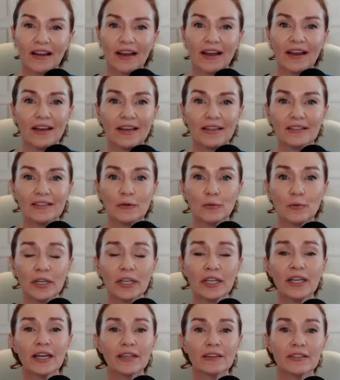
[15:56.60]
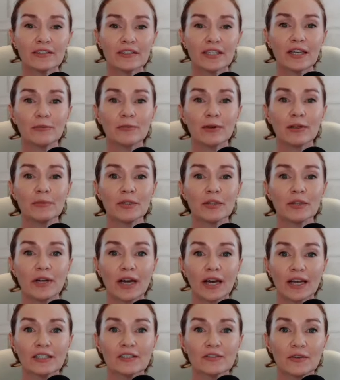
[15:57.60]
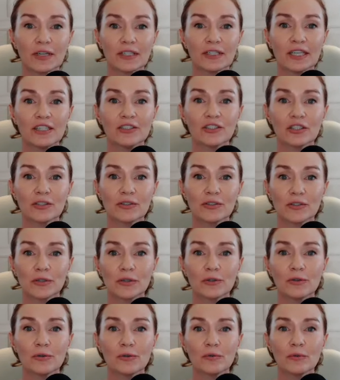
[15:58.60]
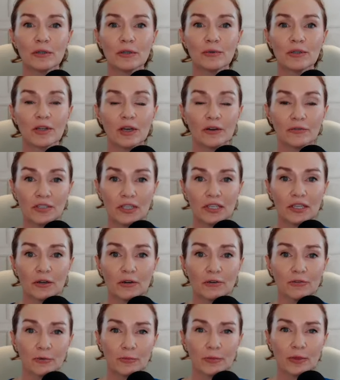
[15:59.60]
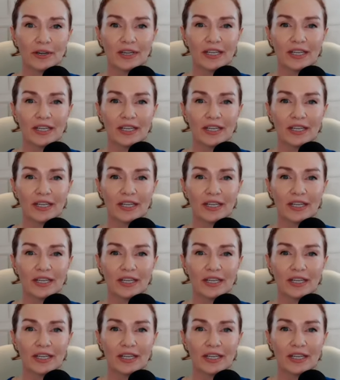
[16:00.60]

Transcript: And we at the St. Raymond Onatus Foundation too, we would love to hear from you.